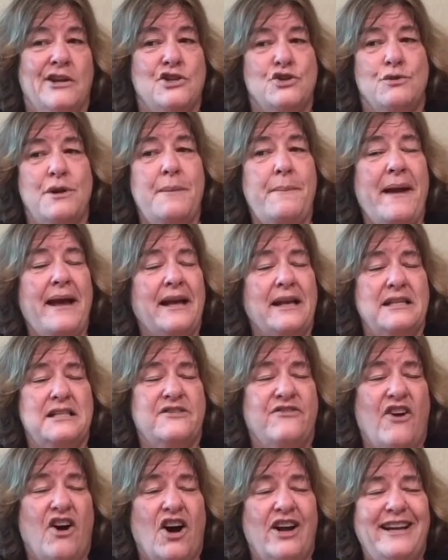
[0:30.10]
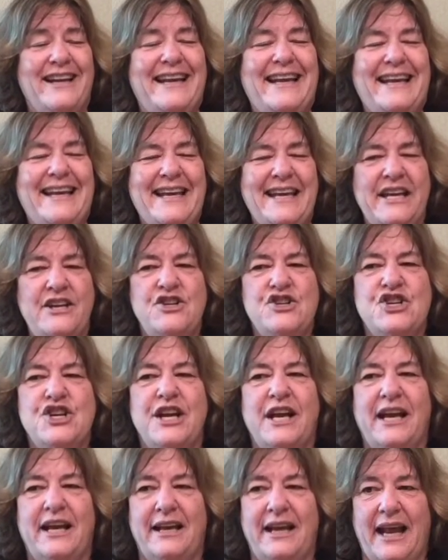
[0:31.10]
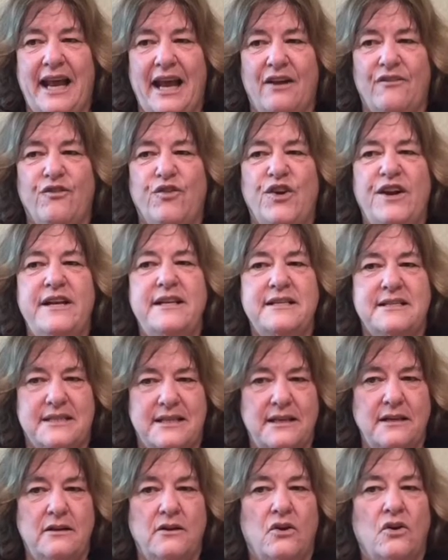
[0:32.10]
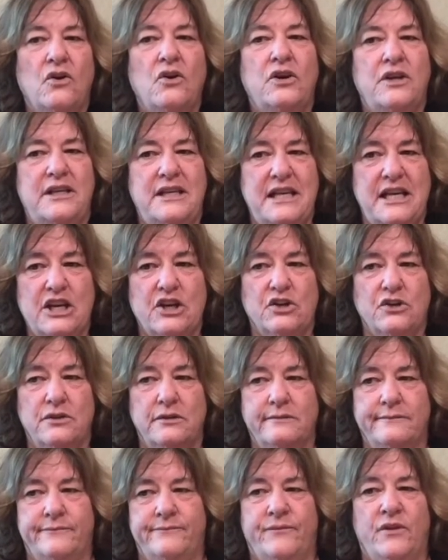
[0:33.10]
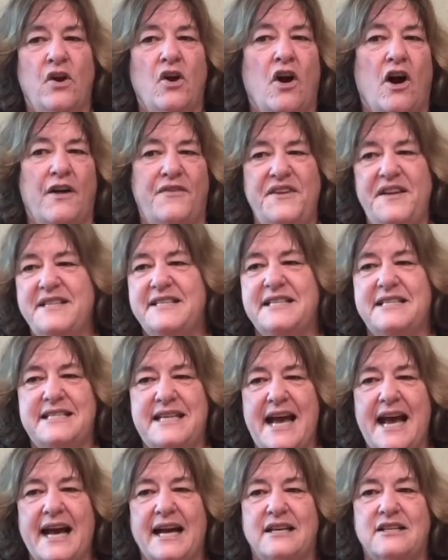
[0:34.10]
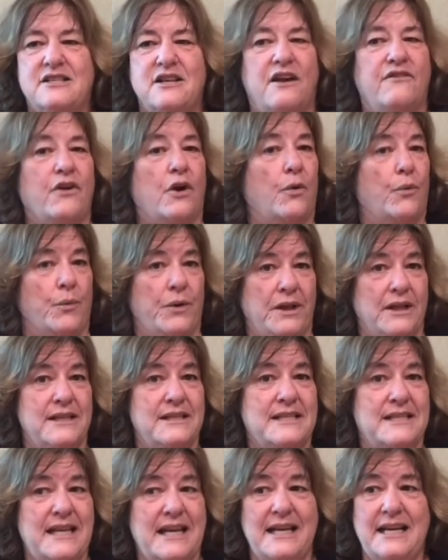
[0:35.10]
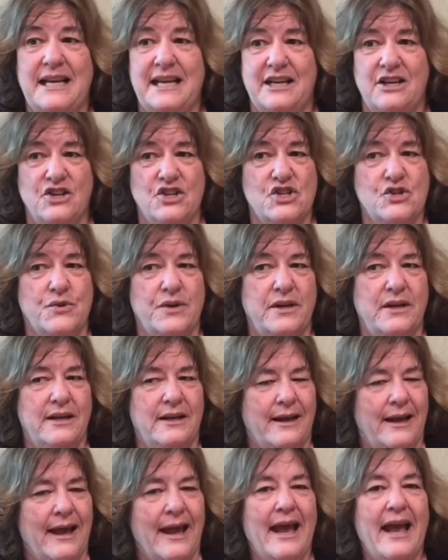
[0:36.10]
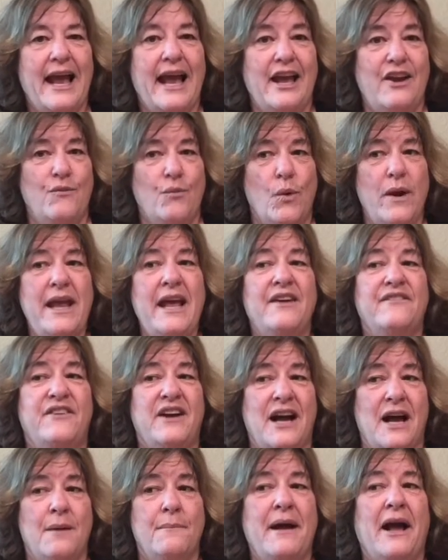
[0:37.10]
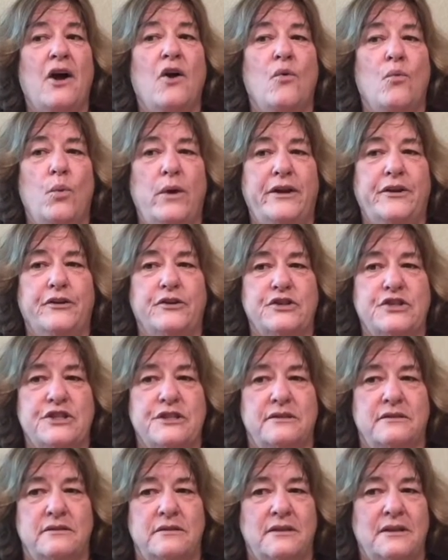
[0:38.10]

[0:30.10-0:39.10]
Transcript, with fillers: Tree has is fought each and every single year on these attacks of our real estate industry, and we have come out winners.